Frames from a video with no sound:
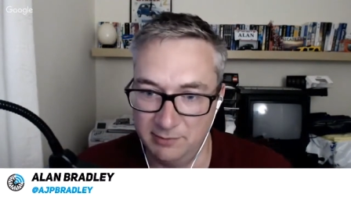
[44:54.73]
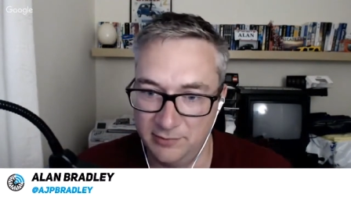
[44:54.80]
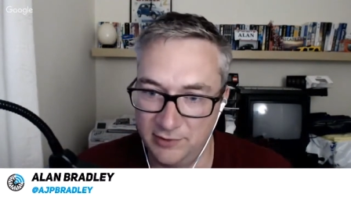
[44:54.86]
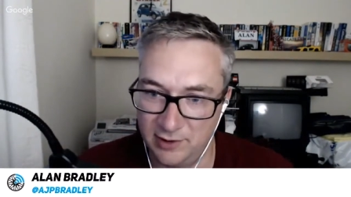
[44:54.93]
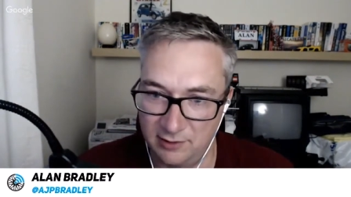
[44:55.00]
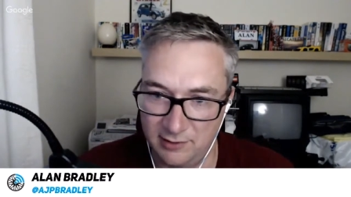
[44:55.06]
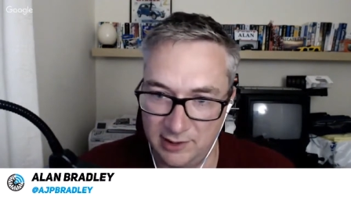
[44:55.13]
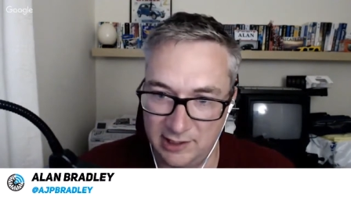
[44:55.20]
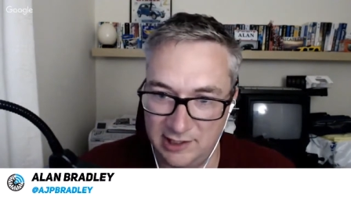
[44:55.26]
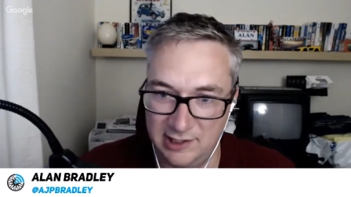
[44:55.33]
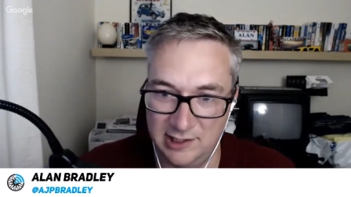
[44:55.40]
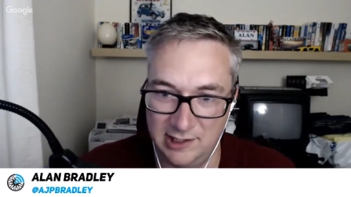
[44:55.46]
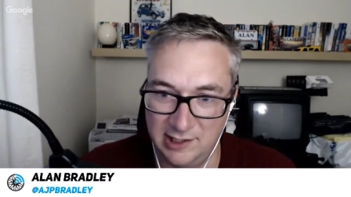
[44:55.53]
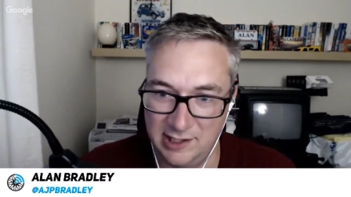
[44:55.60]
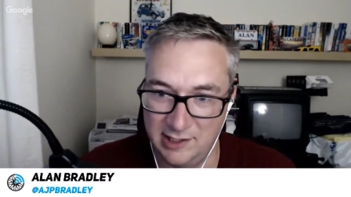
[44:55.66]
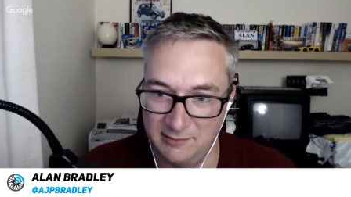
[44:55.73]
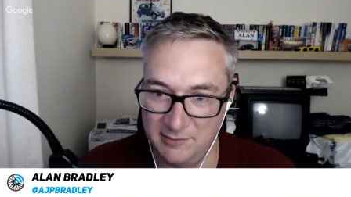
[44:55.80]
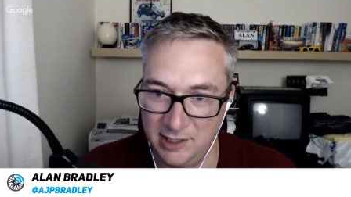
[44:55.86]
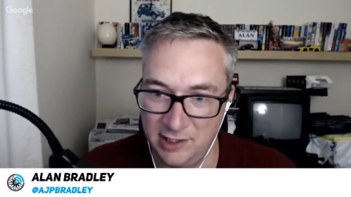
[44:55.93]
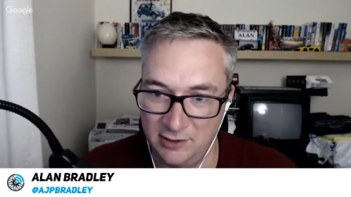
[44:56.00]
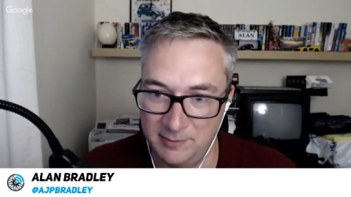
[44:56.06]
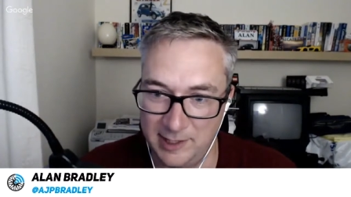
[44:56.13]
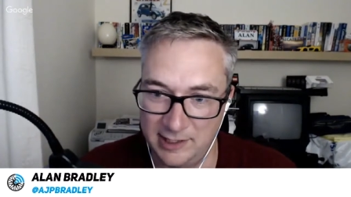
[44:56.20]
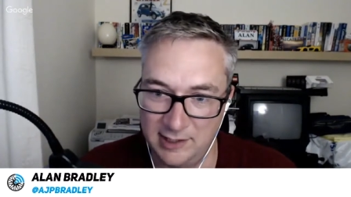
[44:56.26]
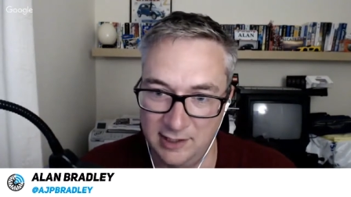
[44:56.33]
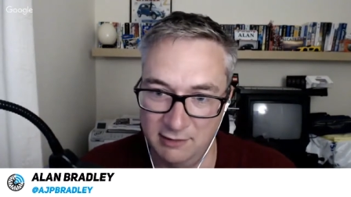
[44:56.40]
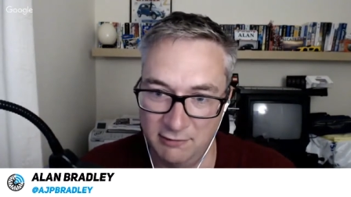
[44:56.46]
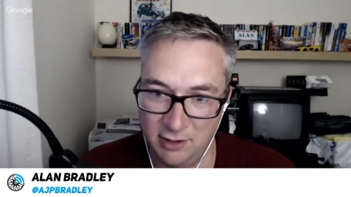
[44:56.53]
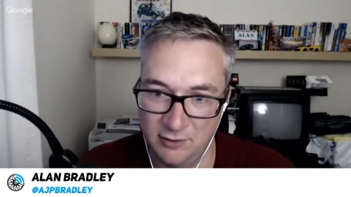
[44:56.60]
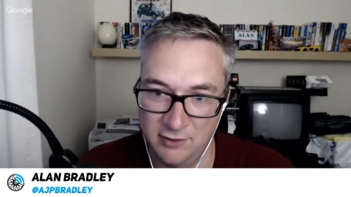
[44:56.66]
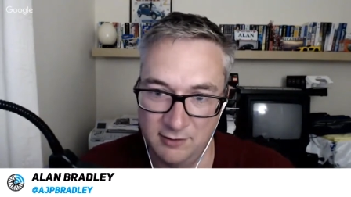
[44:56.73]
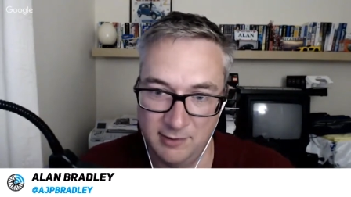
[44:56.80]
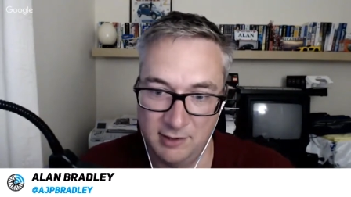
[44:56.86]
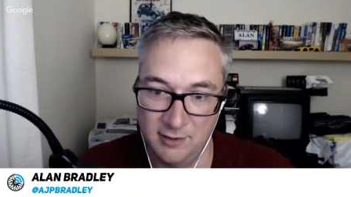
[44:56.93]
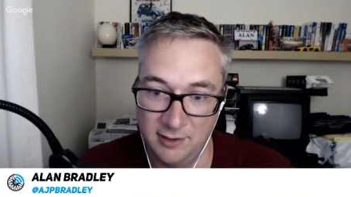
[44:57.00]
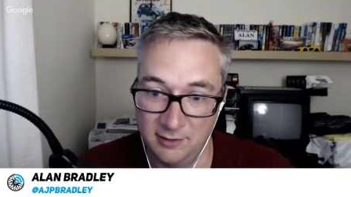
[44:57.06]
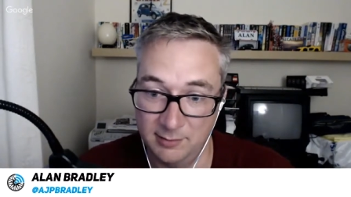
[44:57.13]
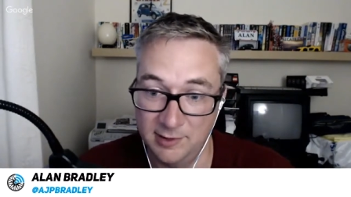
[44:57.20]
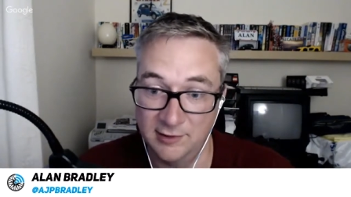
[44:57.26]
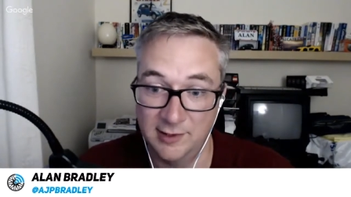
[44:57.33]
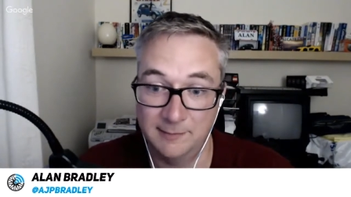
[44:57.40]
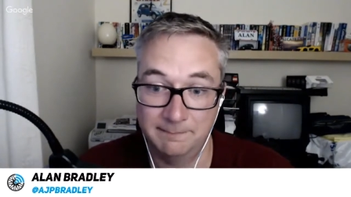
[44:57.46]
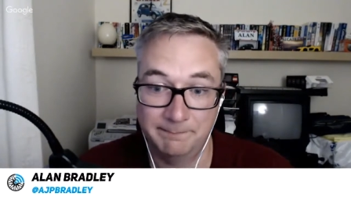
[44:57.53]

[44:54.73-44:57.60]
so I hadn't been expecting the roads to be quite so busy.